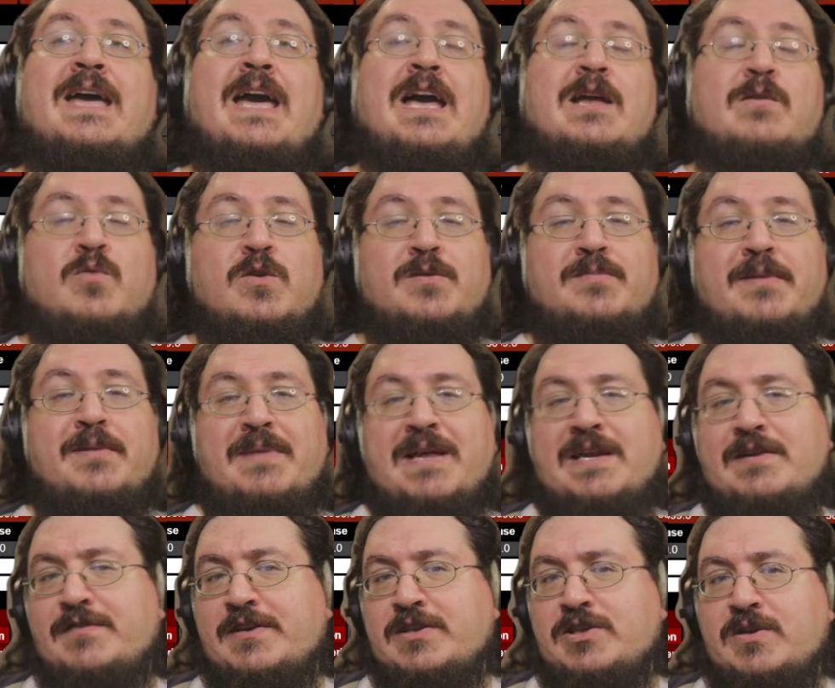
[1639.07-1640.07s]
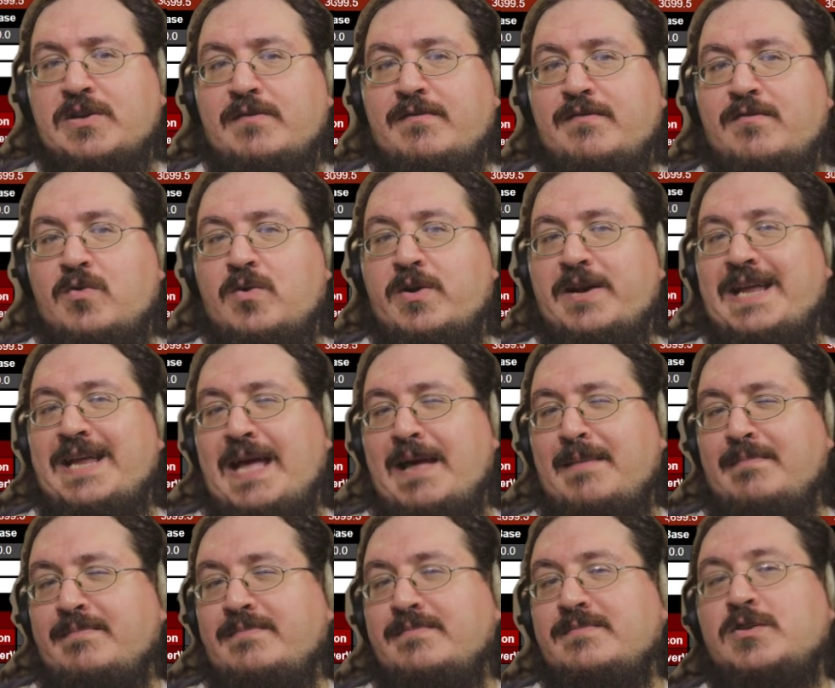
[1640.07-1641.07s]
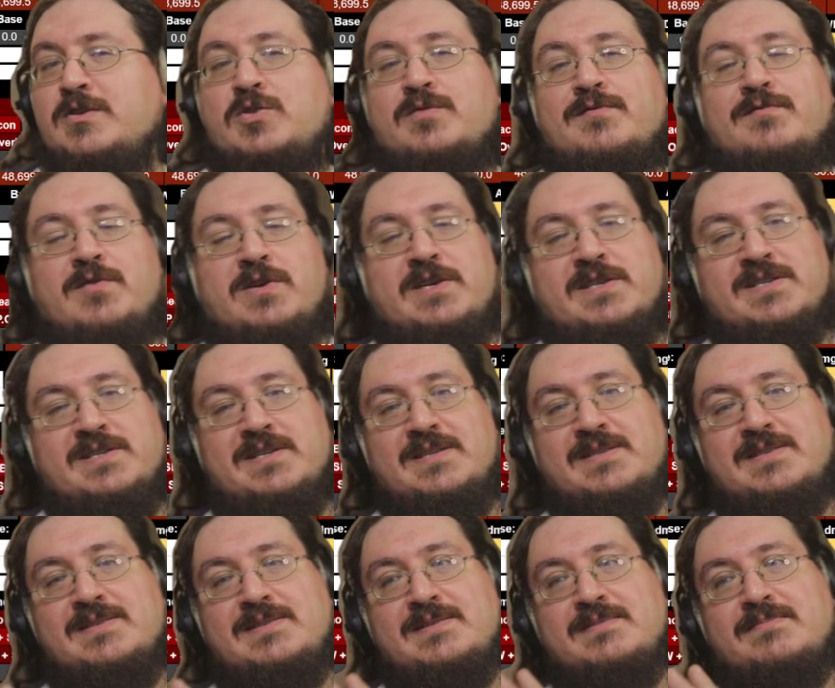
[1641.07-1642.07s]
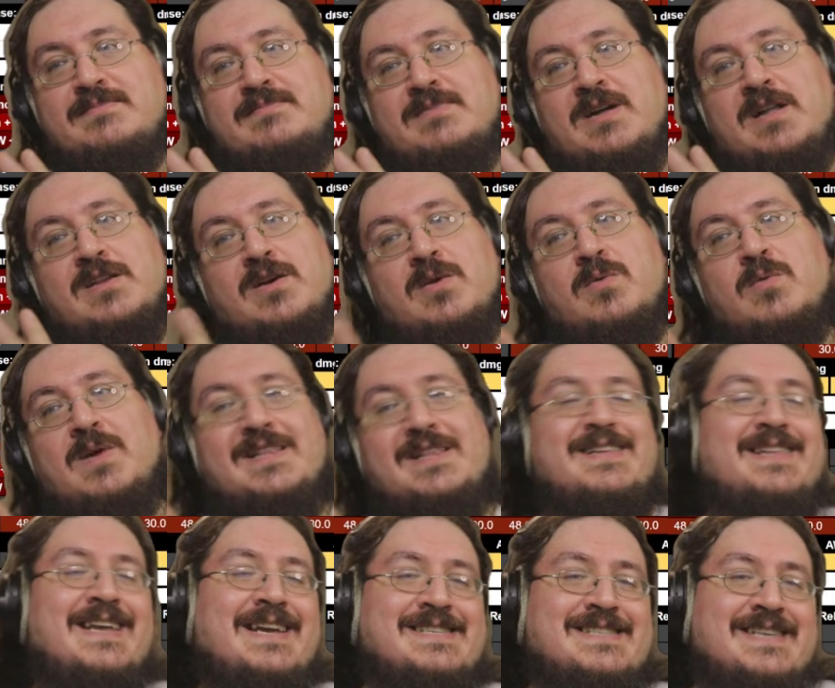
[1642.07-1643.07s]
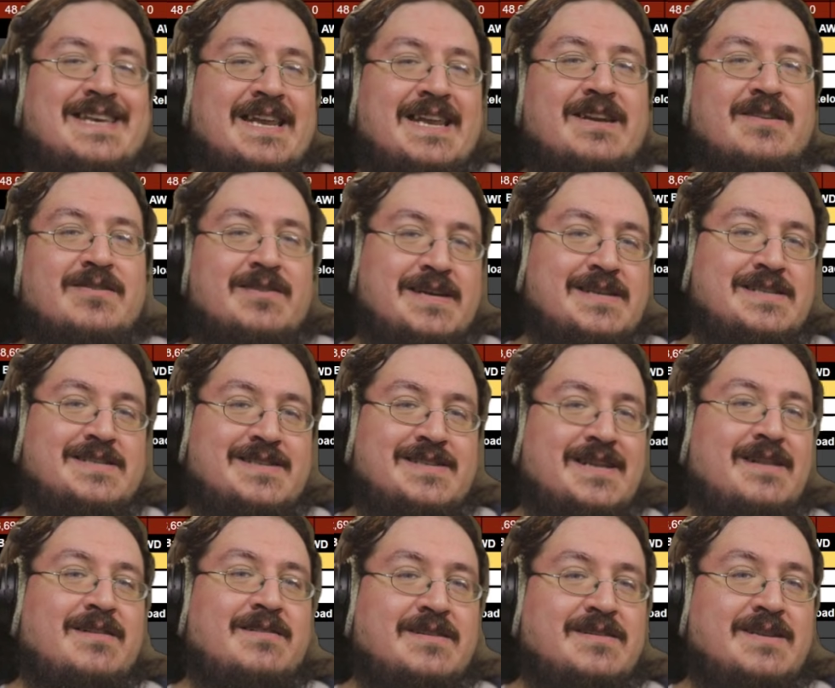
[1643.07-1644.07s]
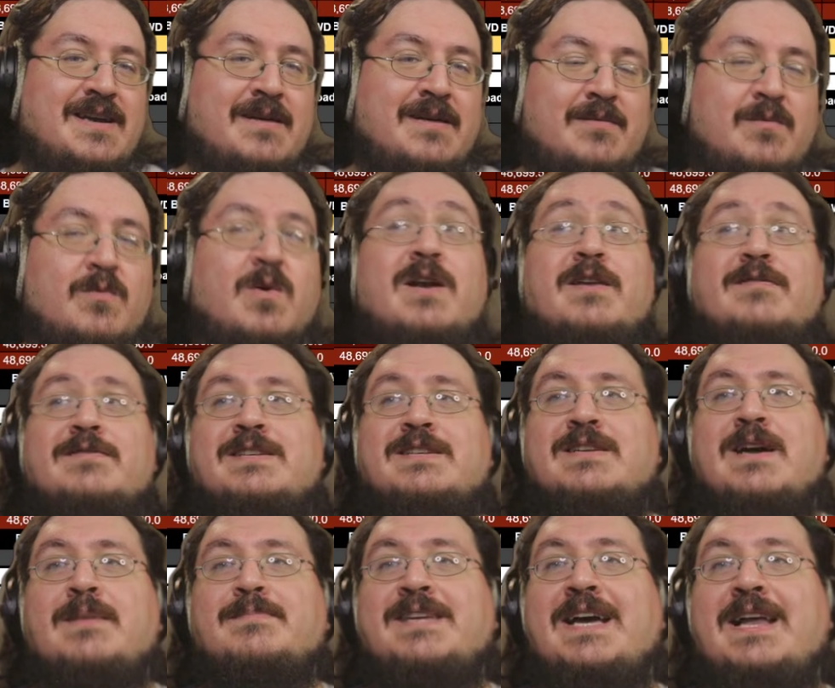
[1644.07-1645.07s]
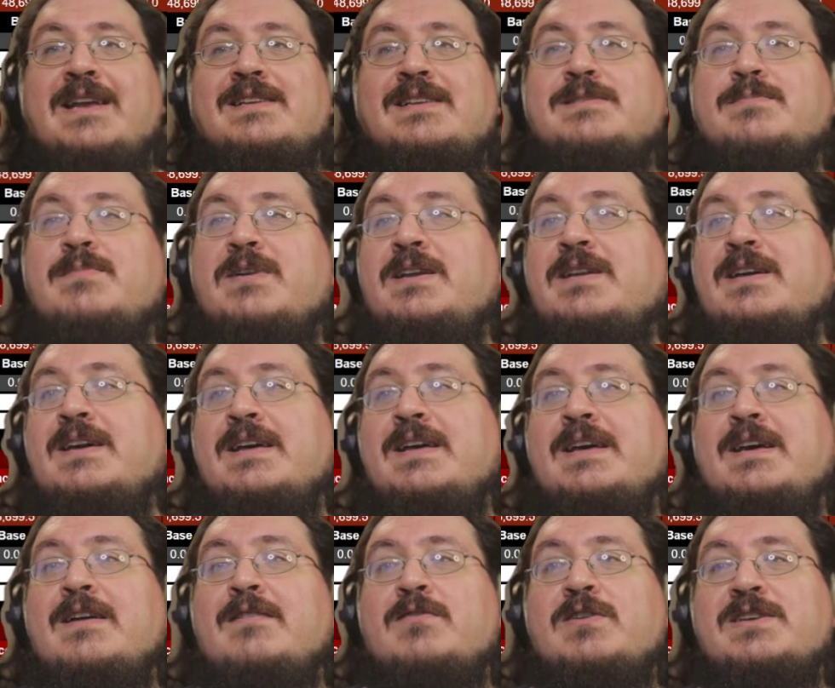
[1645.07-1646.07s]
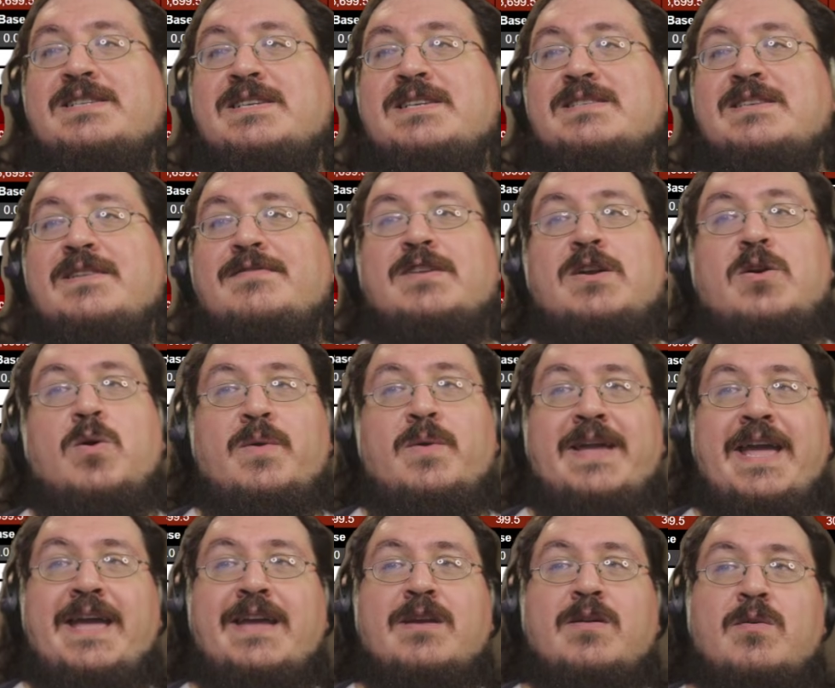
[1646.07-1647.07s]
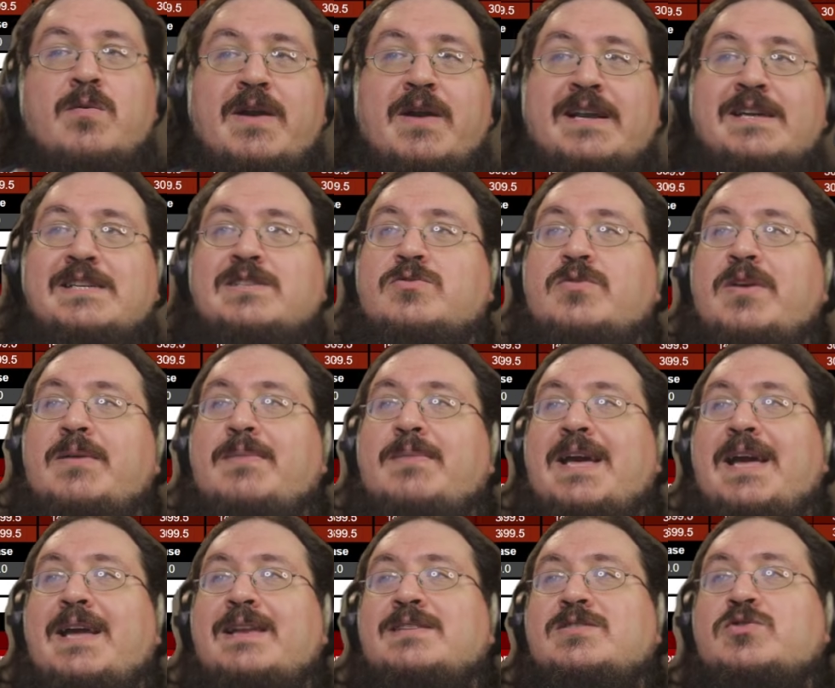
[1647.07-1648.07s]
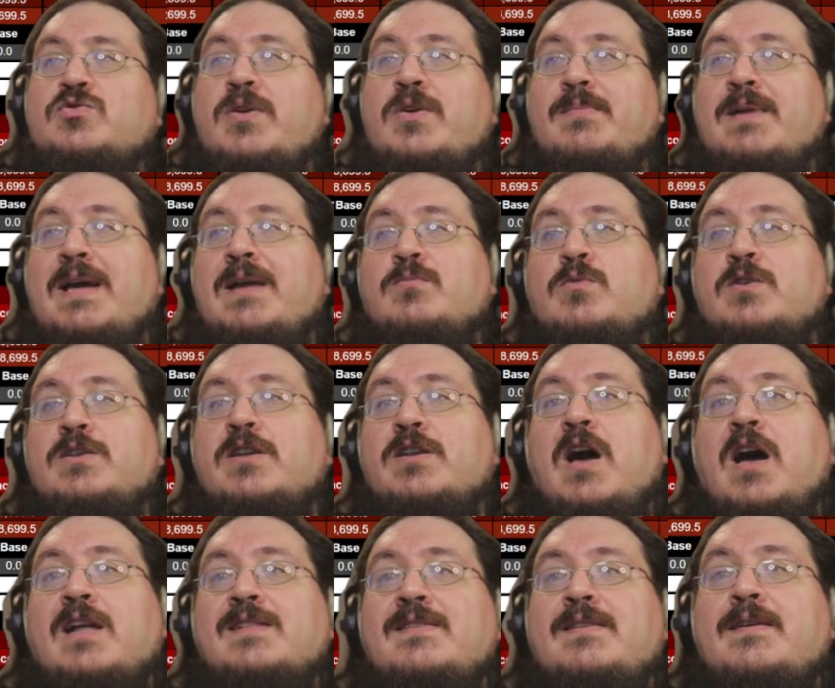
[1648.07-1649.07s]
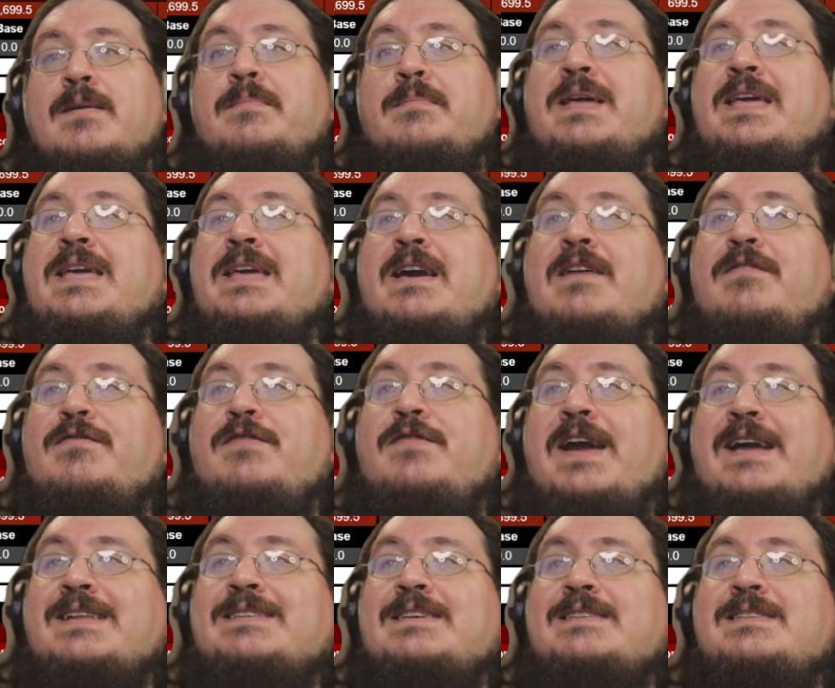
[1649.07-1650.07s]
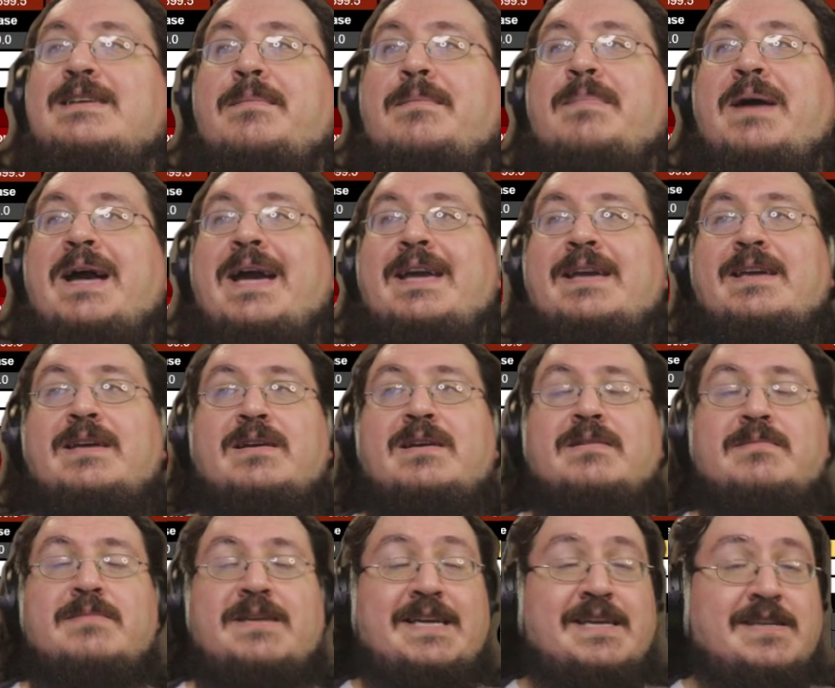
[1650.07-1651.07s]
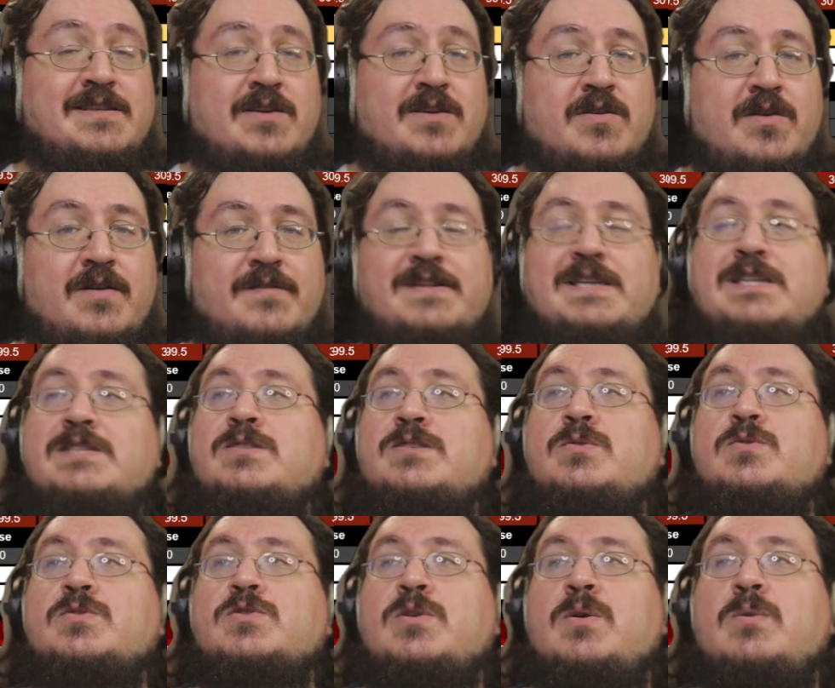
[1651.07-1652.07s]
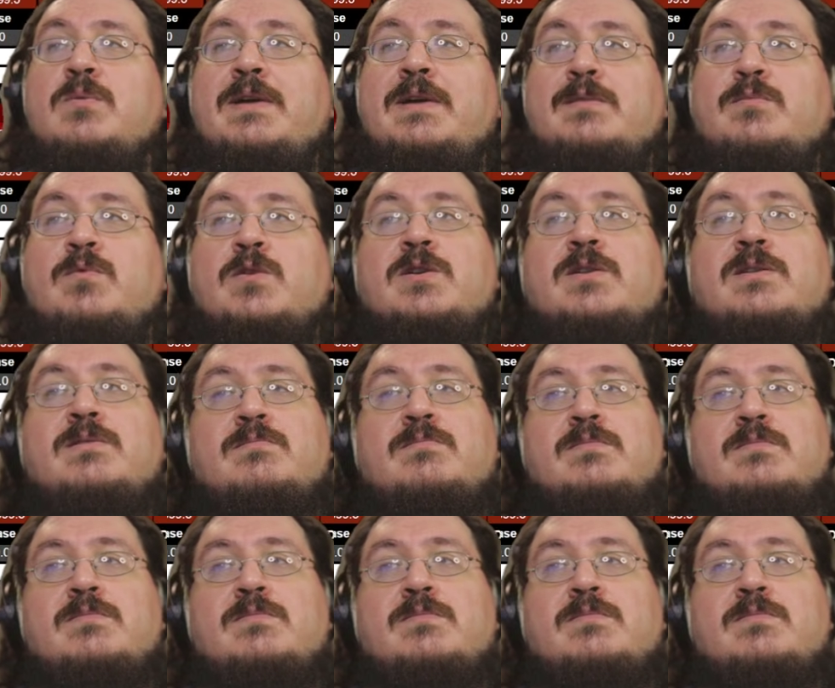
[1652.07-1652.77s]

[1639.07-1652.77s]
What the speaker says: It would be beneficial for them to, for instance, although, well, the thing is, Killer is still one of the top talents, but for instance, if they're okay running Streamline, Streamline would not be affected by either of these two, so it would